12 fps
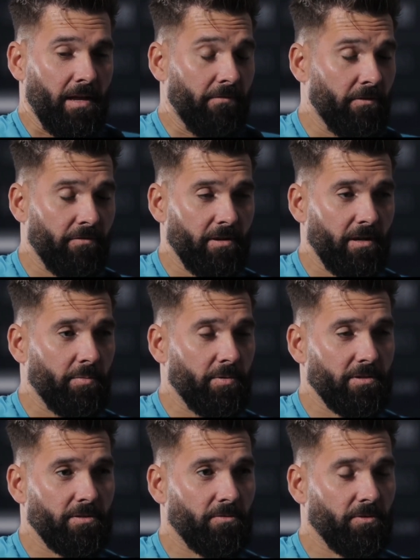everything
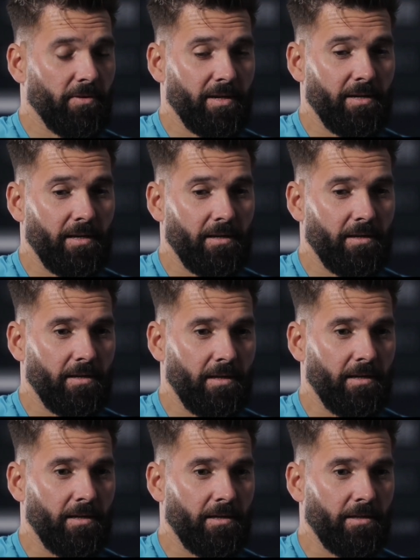happened so quickly
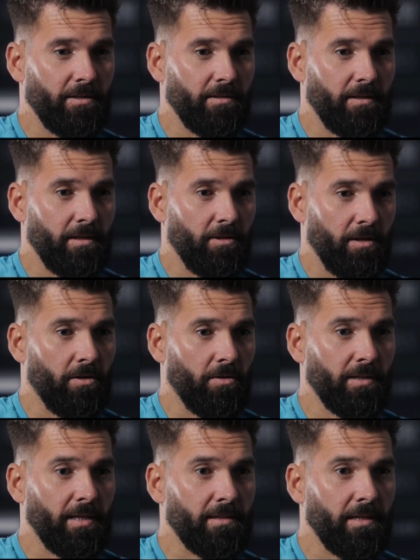
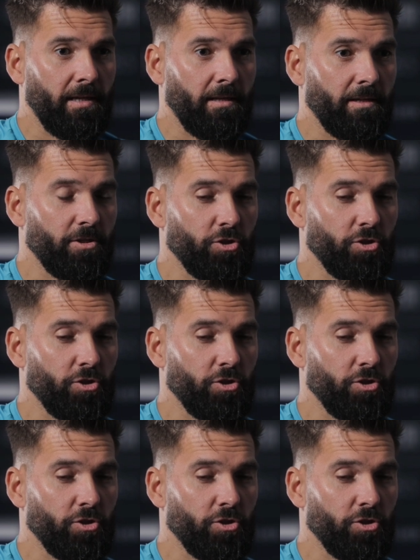on that day.